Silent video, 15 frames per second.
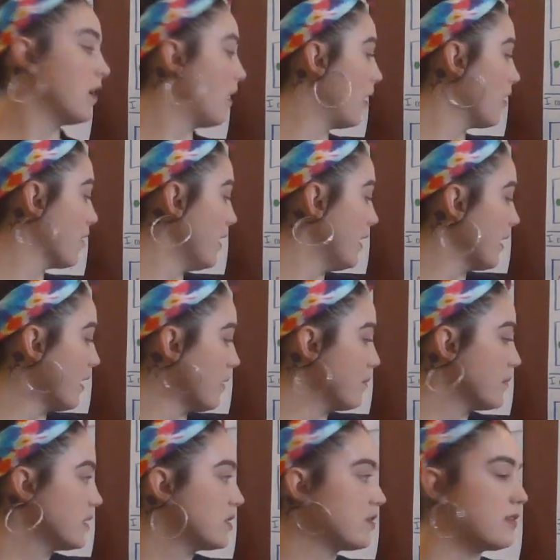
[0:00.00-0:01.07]

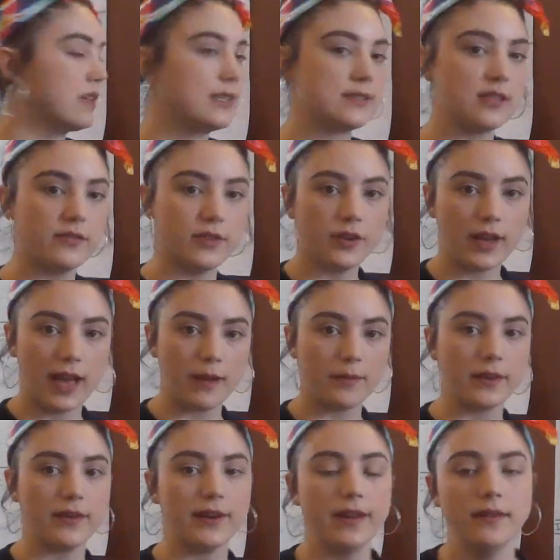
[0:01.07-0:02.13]
Alrighty, so that's our
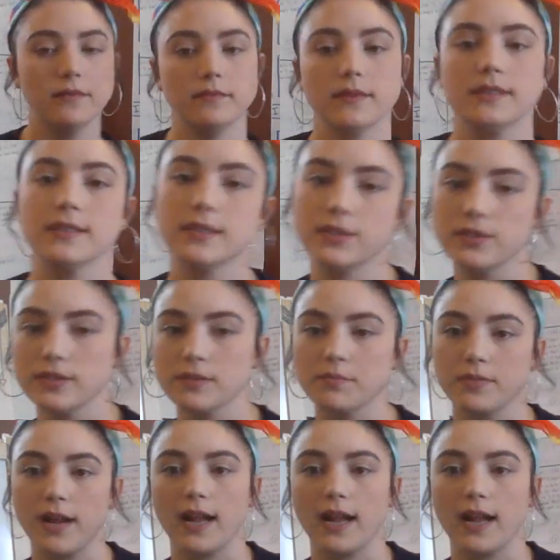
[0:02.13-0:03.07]
vocabulary. Let's do some